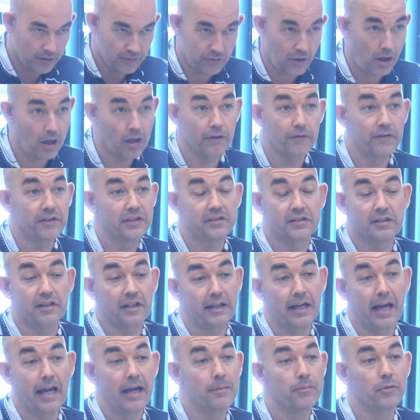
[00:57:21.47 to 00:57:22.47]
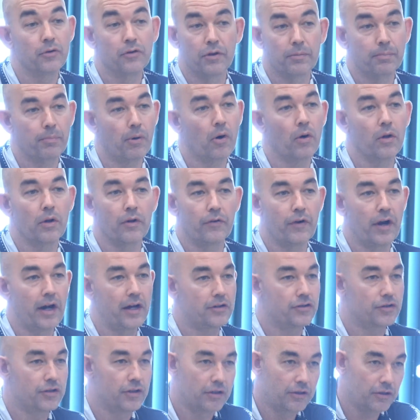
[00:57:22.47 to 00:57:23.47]
Because all of it's the cable, the pole
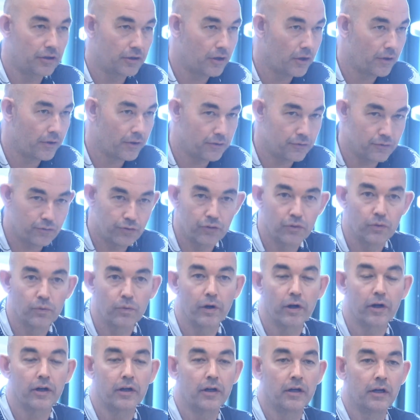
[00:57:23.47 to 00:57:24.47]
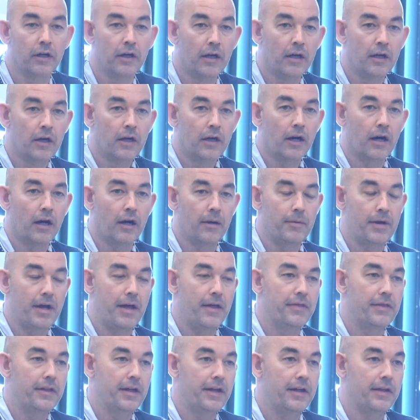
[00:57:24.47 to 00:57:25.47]
erection, the true work.
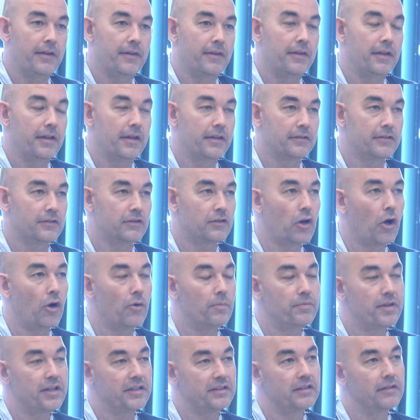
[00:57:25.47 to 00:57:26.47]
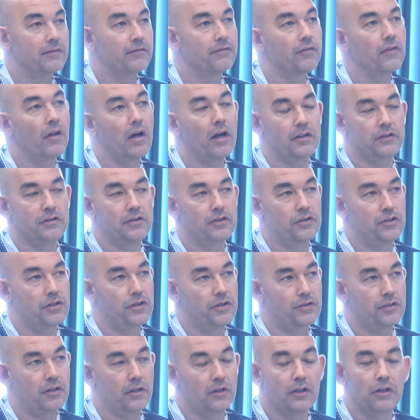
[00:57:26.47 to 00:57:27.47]
And then the scope that's in flux is
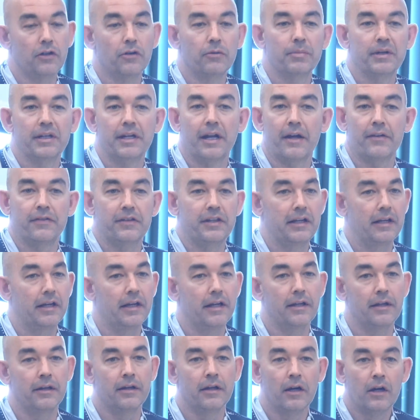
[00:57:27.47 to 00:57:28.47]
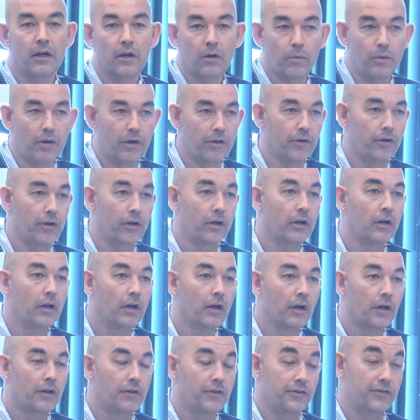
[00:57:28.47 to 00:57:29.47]
just a little bit at the end. Whether
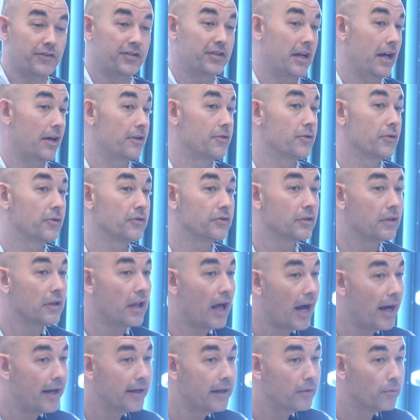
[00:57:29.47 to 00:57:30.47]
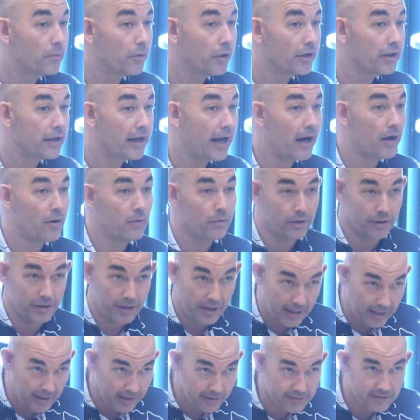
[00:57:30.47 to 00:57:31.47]
schedules align and work out where
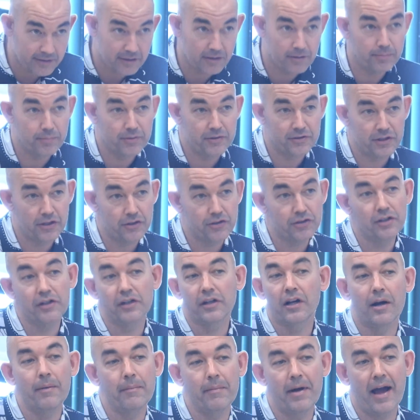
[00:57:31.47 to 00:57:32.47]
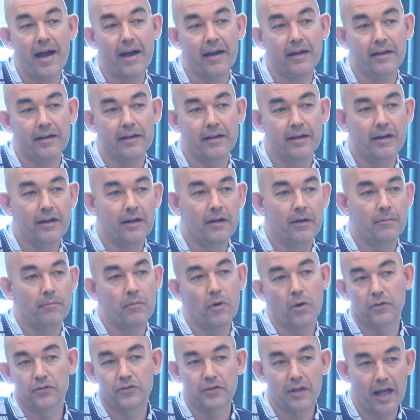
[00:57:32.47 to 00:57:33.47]
NAN's in a position to come back,
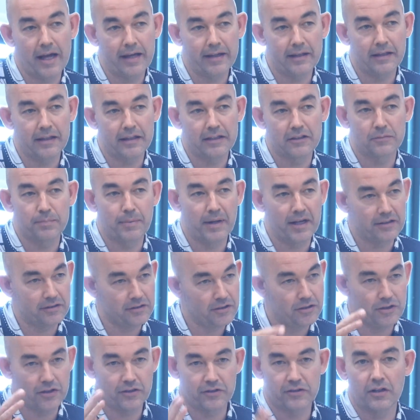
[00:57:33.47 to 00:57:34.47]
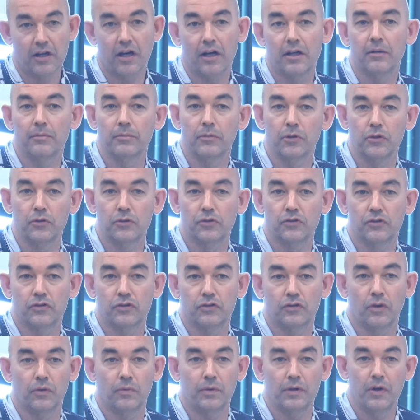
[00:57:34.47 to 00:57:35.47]
most likely it's best to just cut them loose
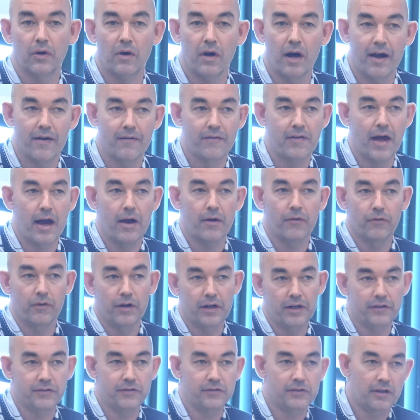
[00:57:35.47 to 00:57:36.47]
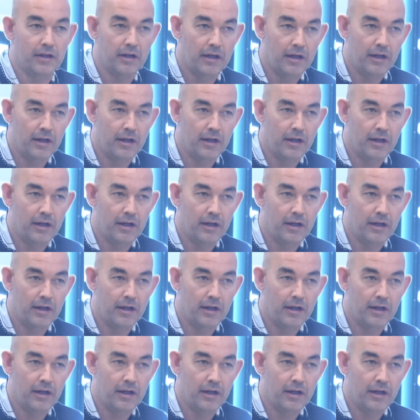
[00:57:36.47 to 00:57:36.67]
so we don't have that risk,